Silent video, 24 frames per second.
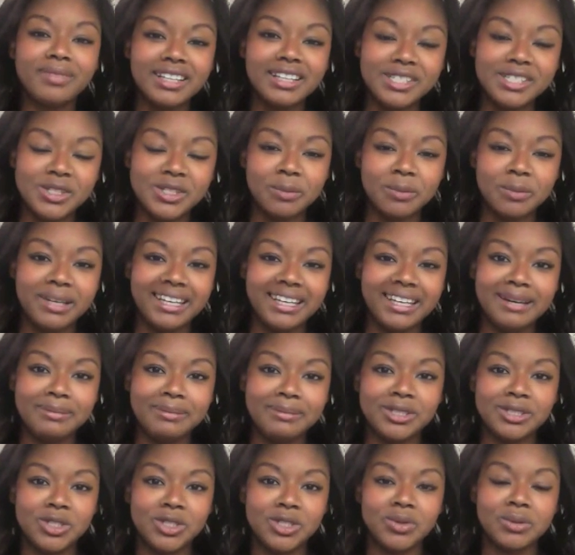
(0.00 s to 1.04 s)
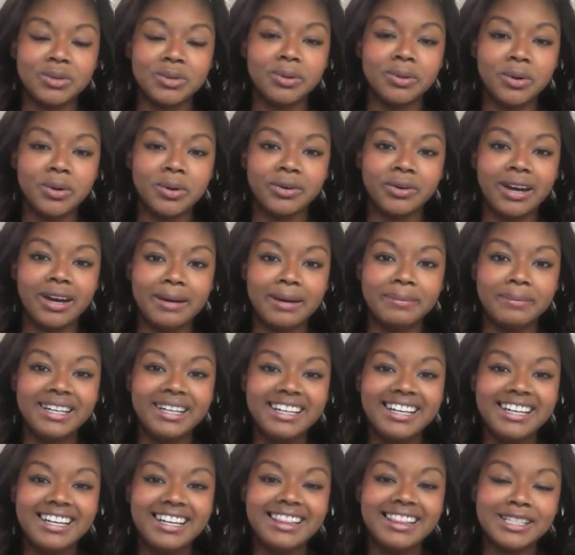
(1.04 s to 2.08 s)
So being able to do a program
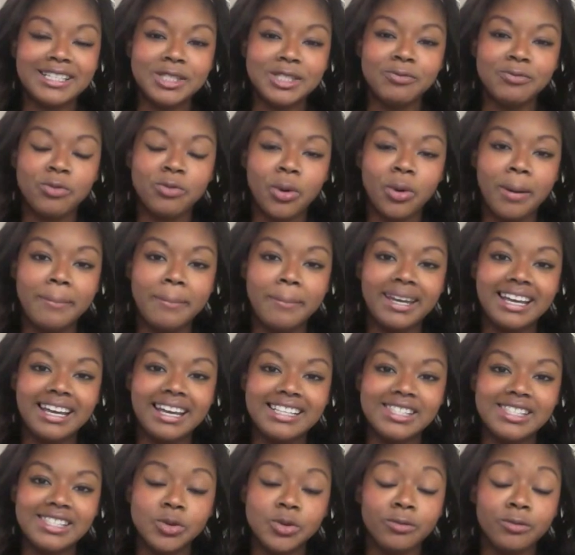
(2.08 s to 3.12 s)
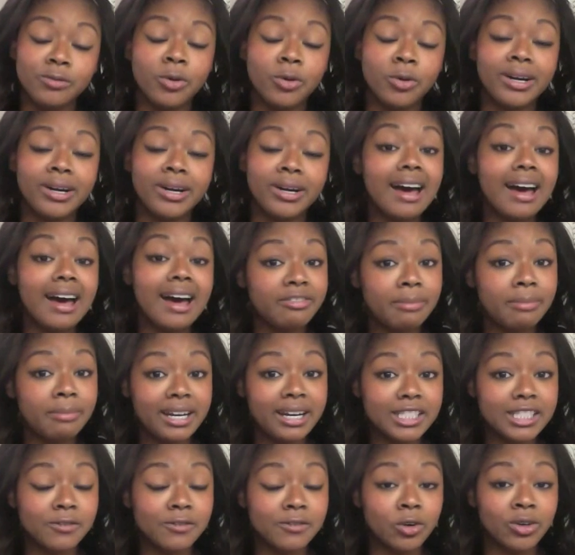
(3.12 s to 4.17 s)
that's 4 minutes or 4.5
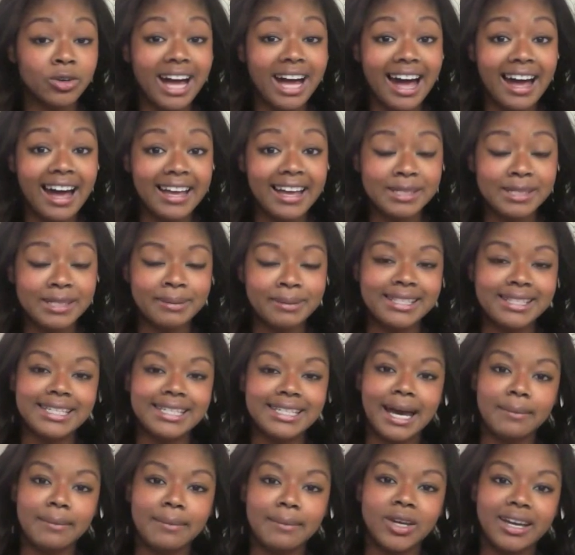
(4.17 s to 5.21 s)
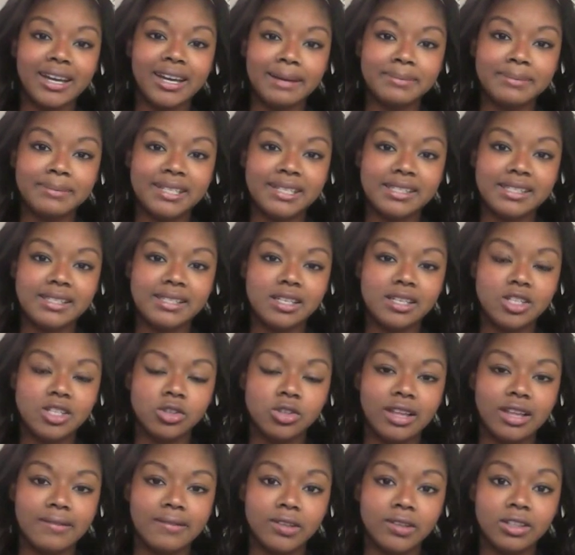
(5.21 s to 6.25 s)
minutes for guys by the time you get up to the
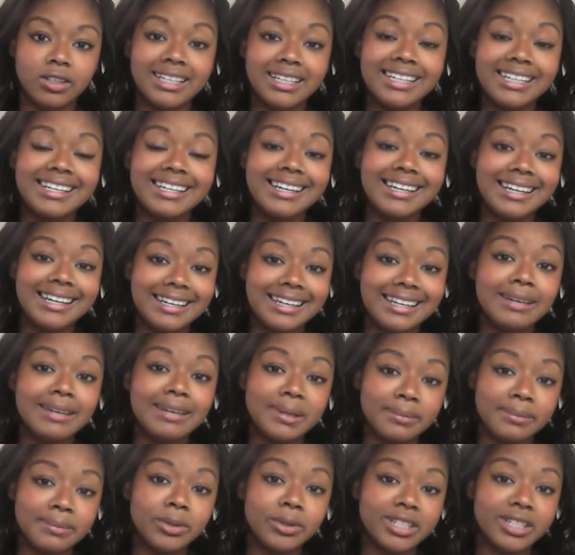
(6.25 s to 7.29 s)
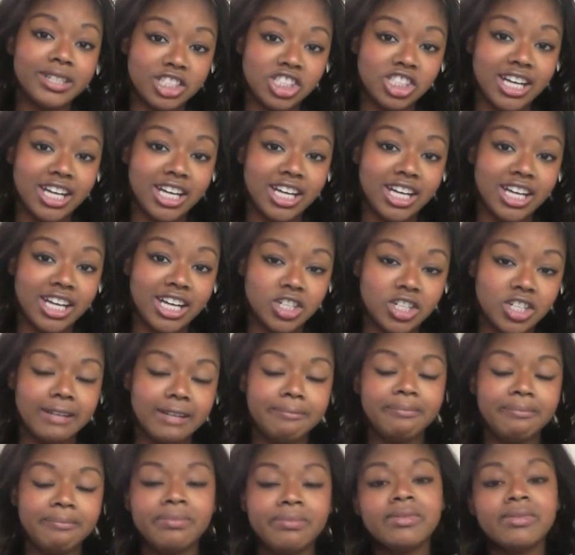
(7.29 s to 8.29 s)
senior level, it can be pretty challenging.